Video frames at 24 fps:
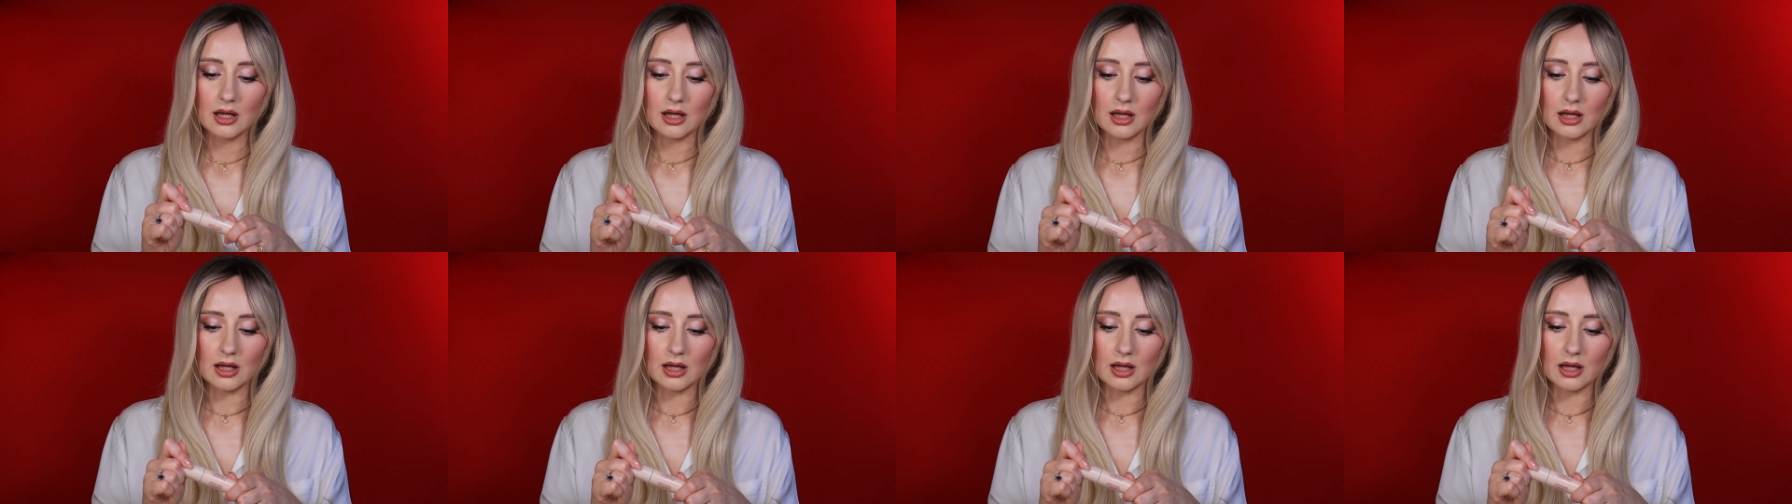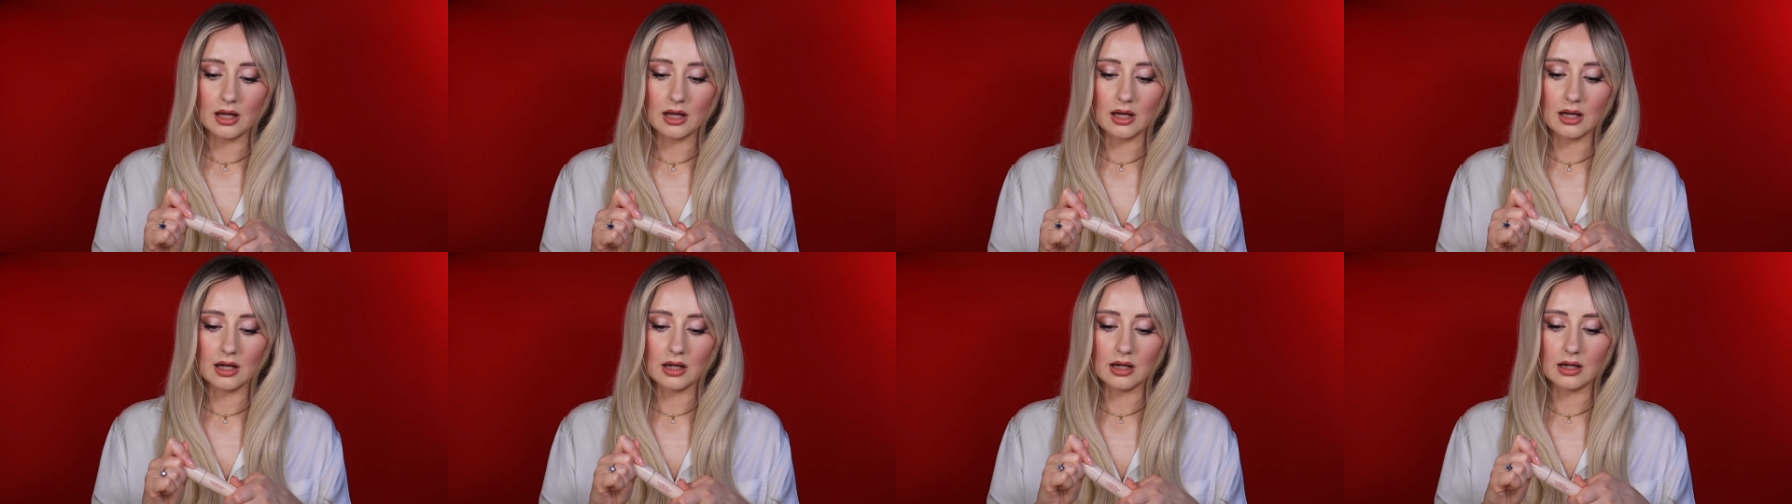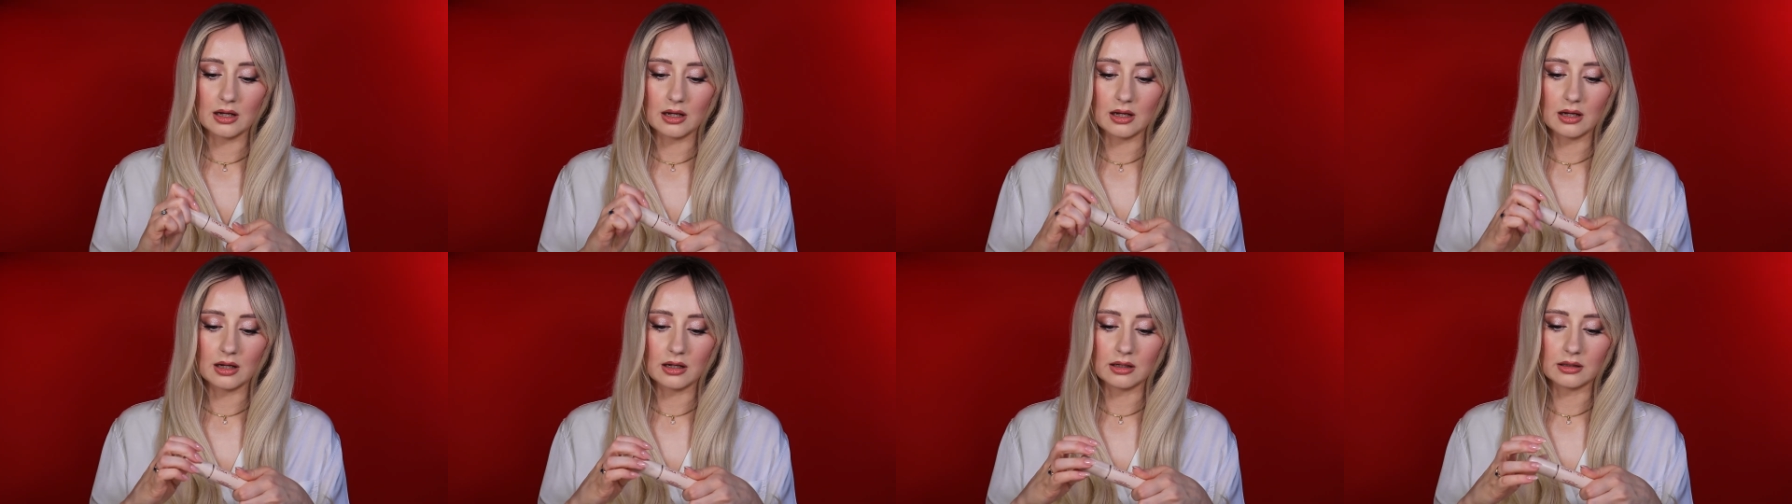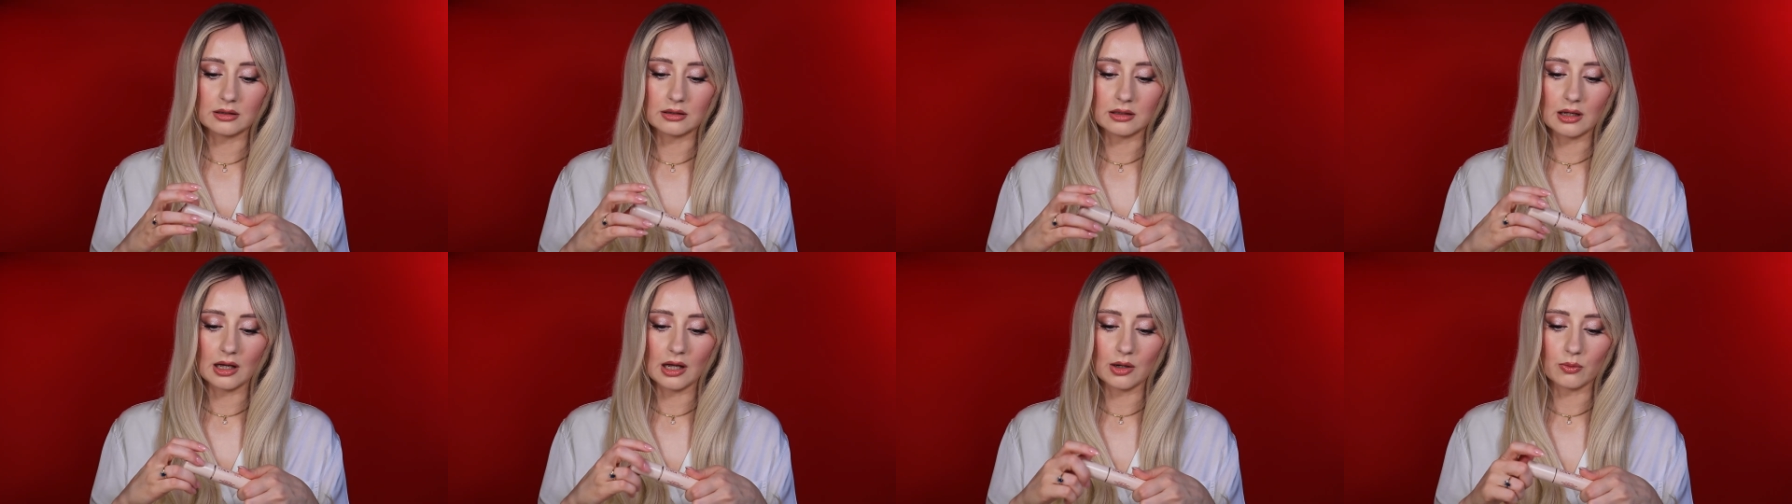
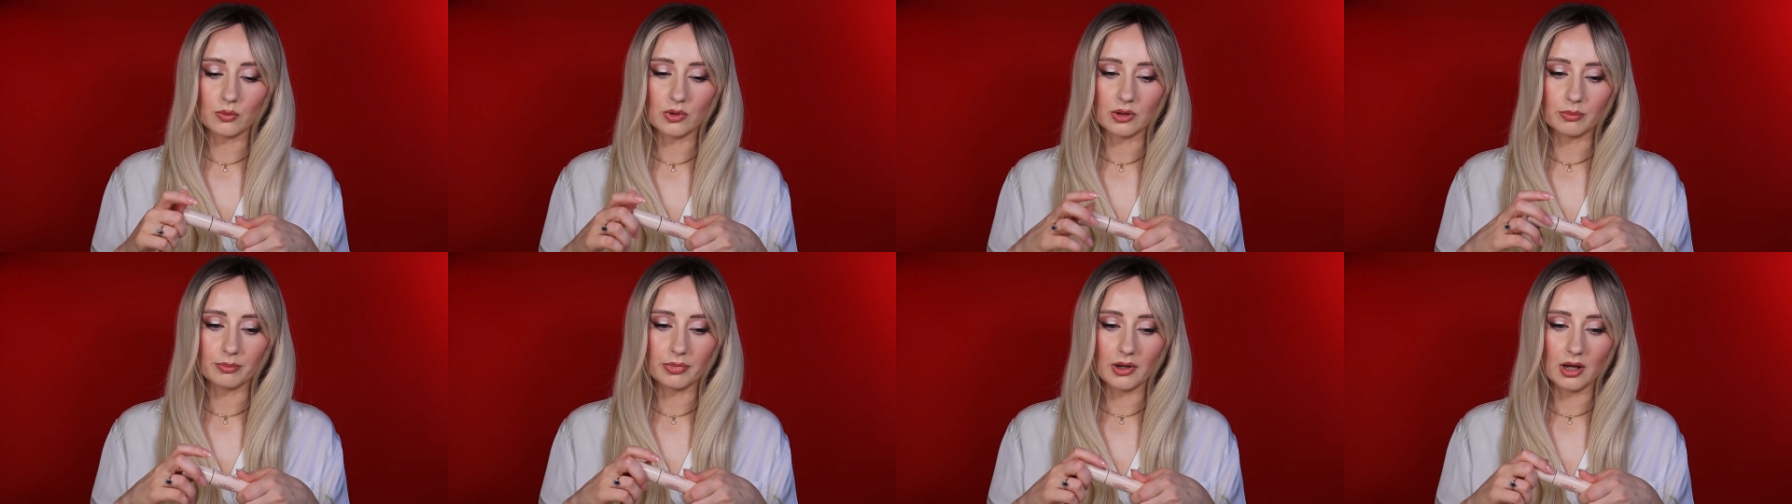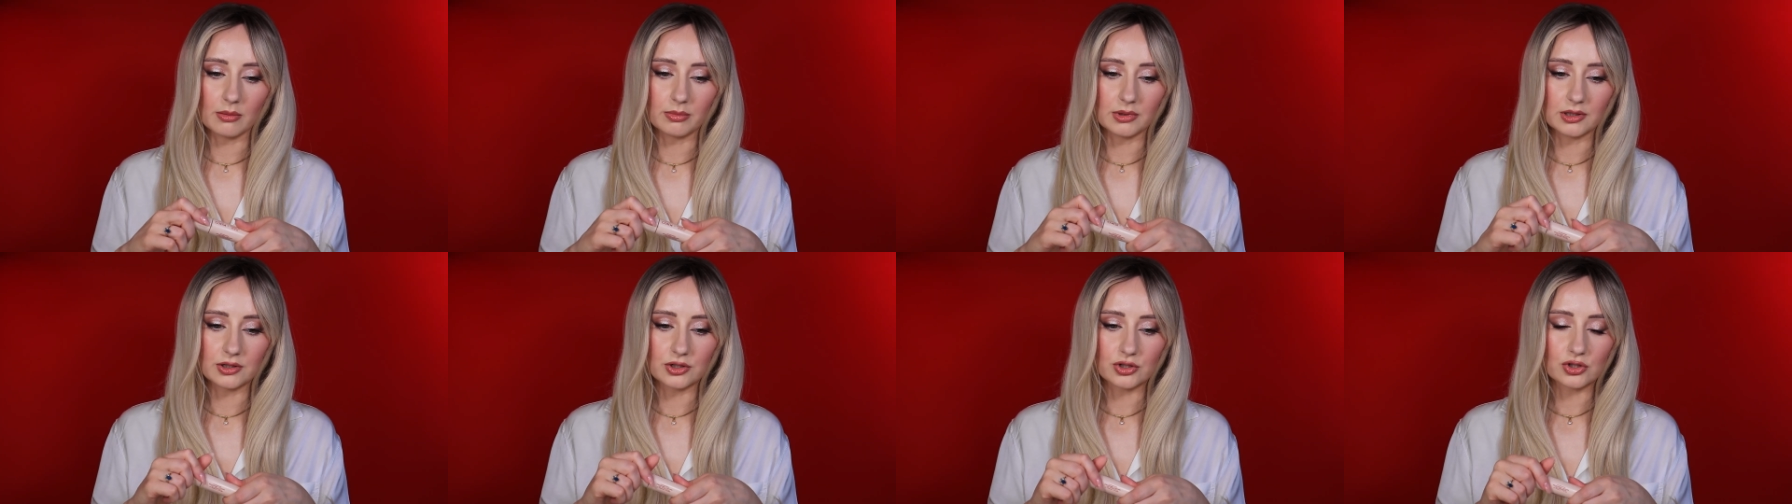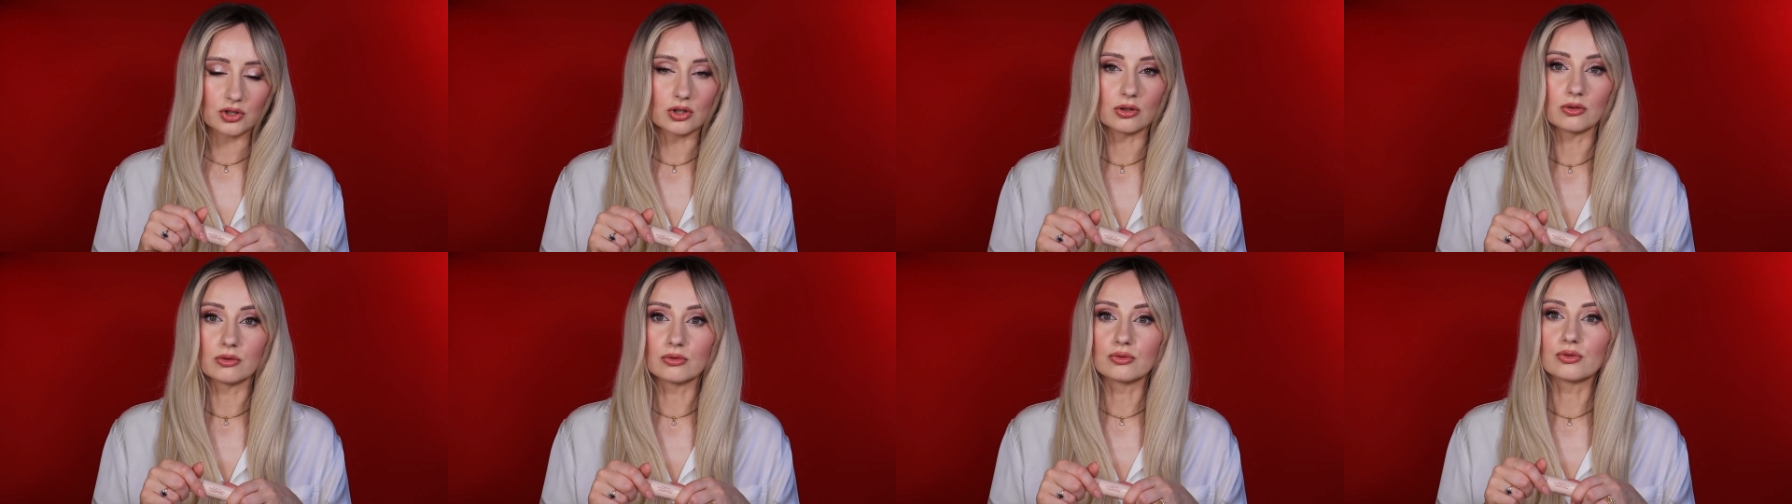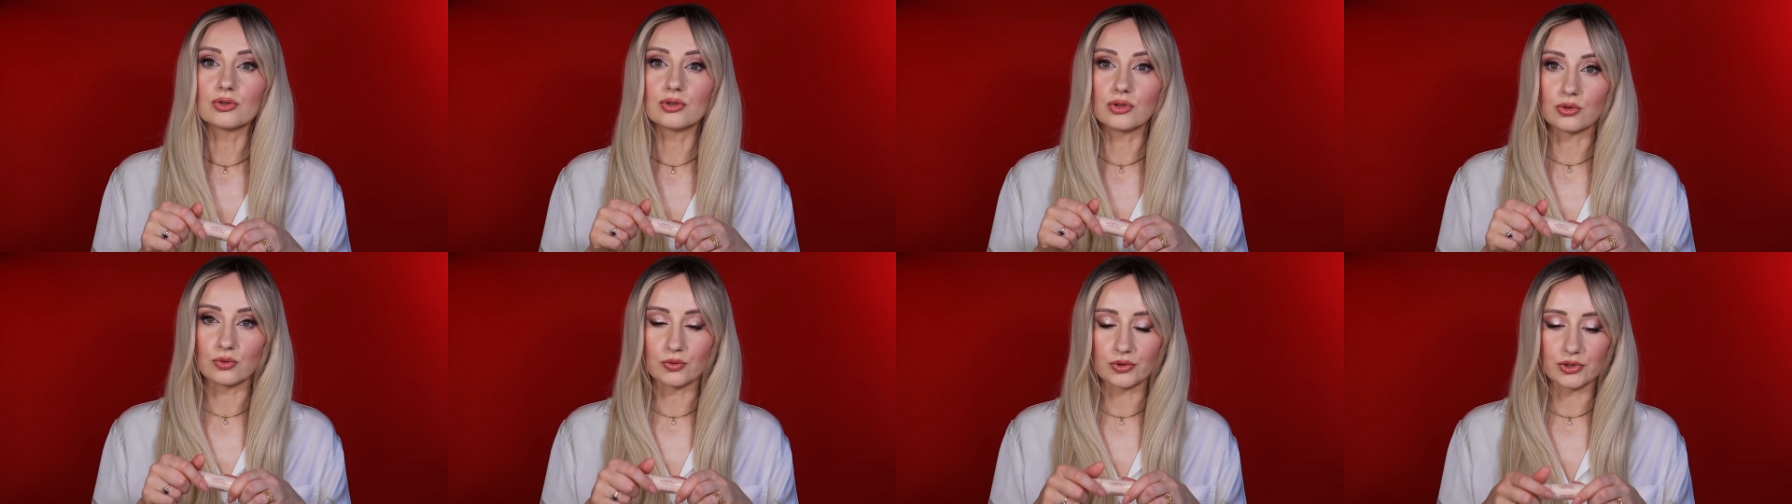and I will publish on
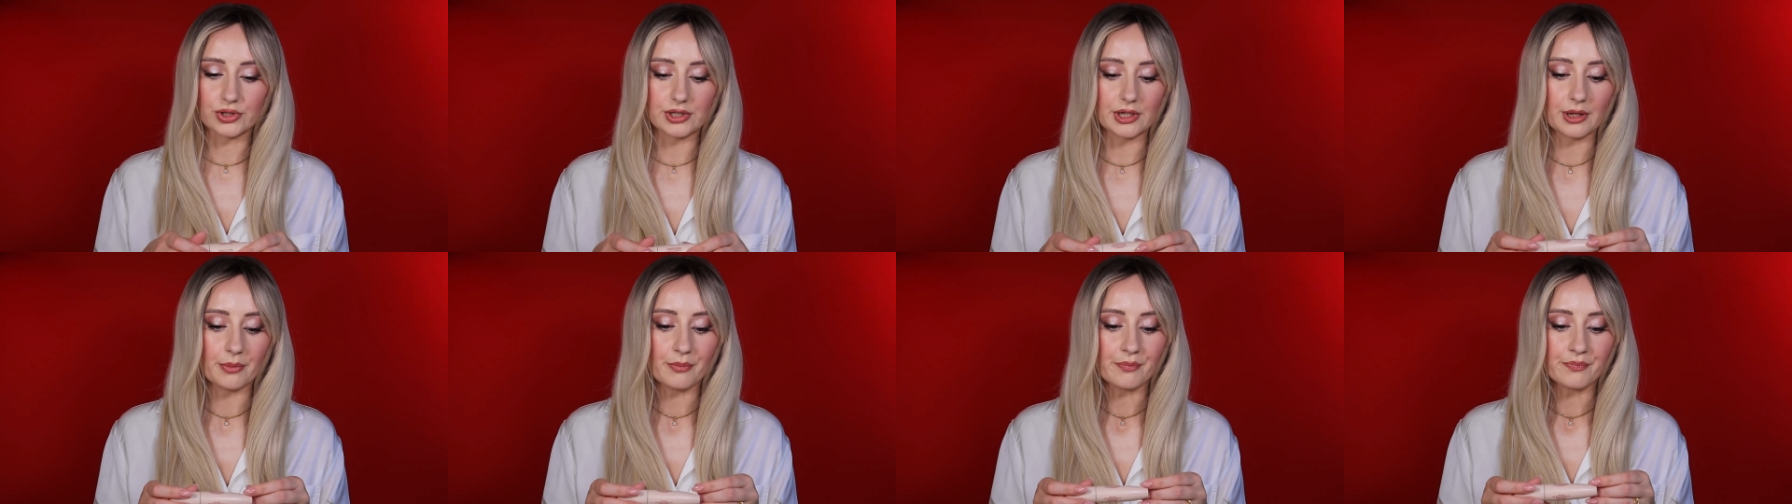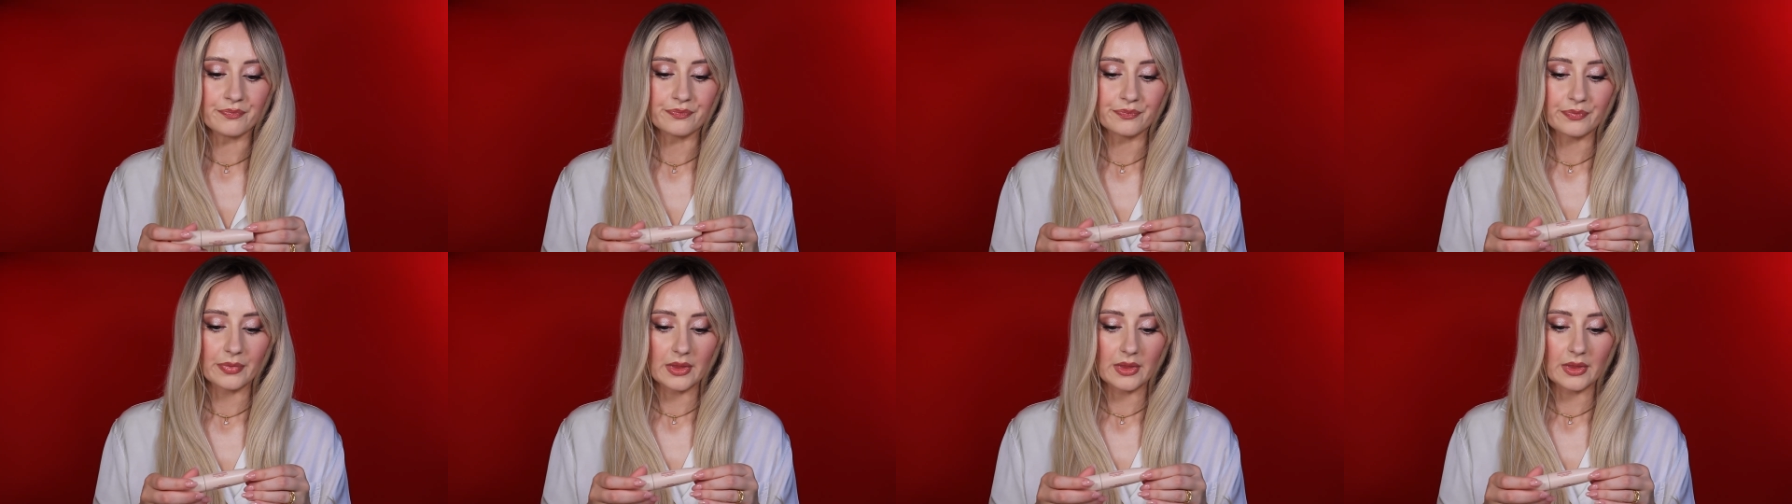Tuesday.